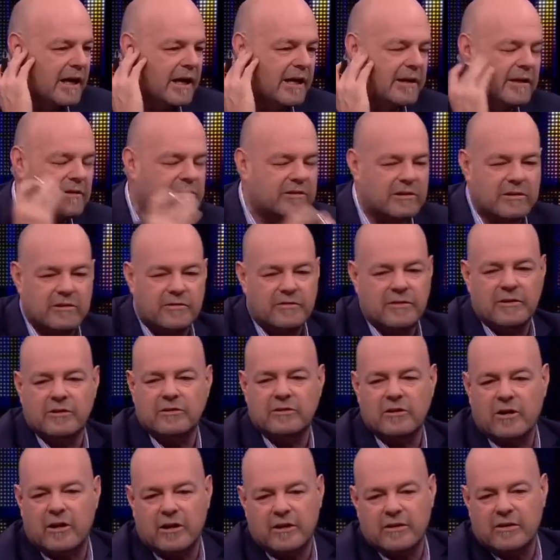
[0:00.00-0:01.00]
and it just
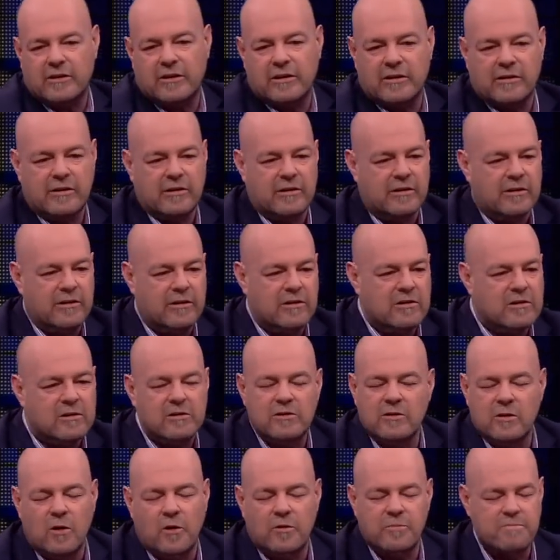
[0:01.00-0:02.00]
feels like
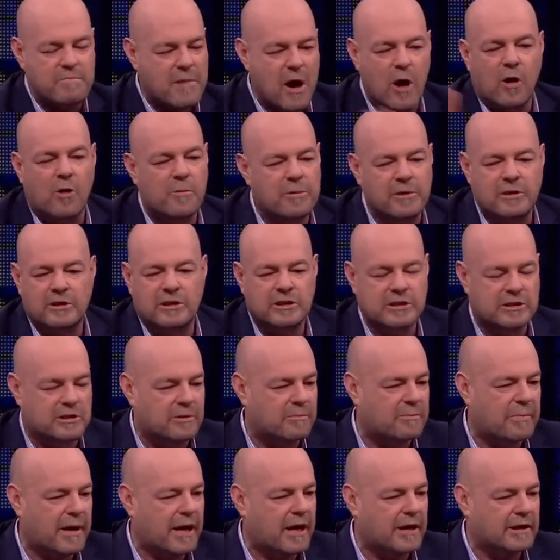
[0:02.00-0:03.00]
North Melbourne
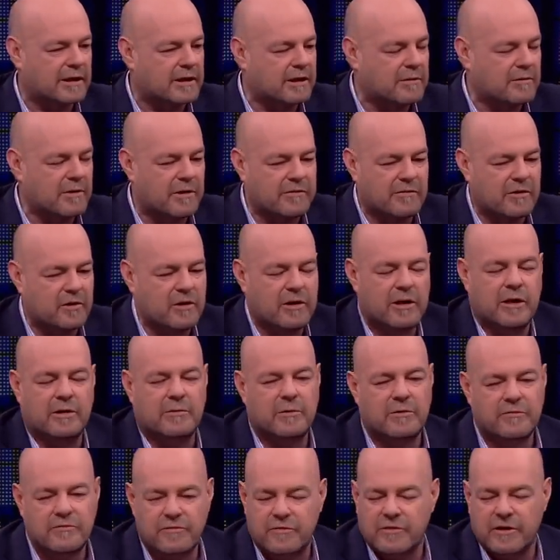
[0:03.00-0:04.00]
just abandoned him. I haven't heard
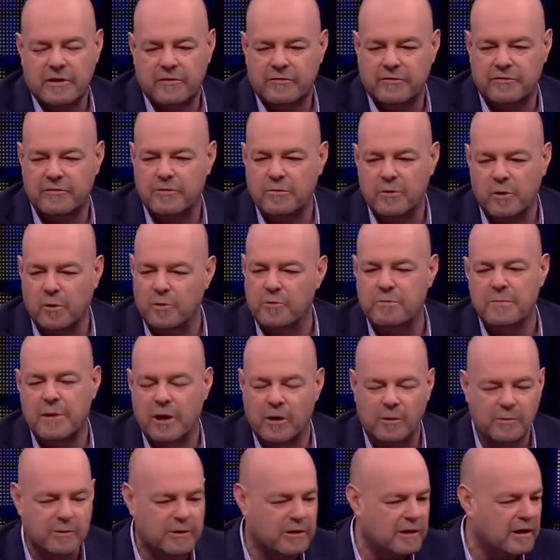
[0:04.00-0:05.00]
anyone from North
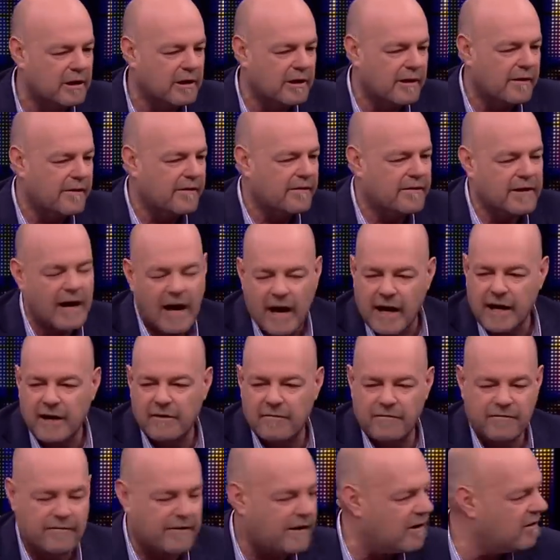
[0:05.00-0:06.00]
Melbourne. The
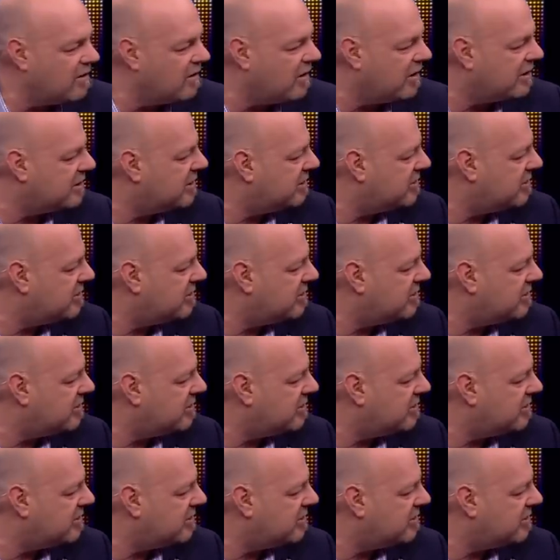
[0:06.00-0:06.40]
AFL, I